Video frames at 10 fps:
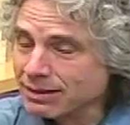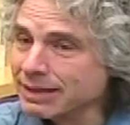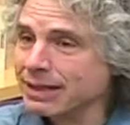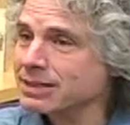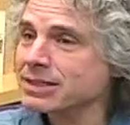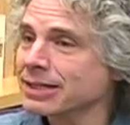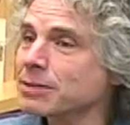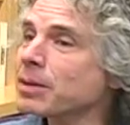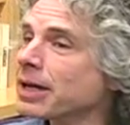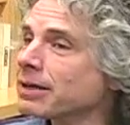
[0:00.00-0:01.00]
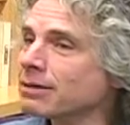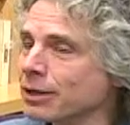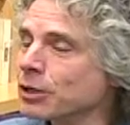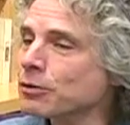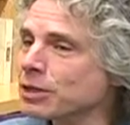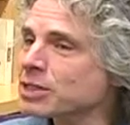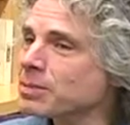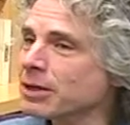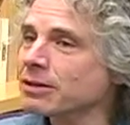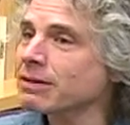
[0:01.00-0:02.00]
get excited by it, are curious
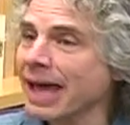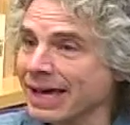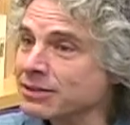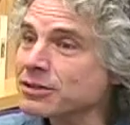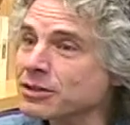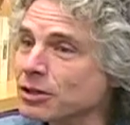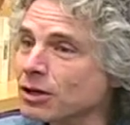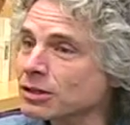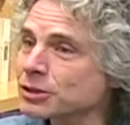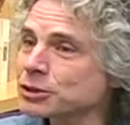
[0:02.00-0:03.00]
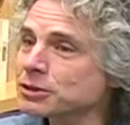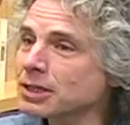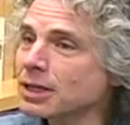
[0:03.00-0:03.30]
about it, add to the knowledge.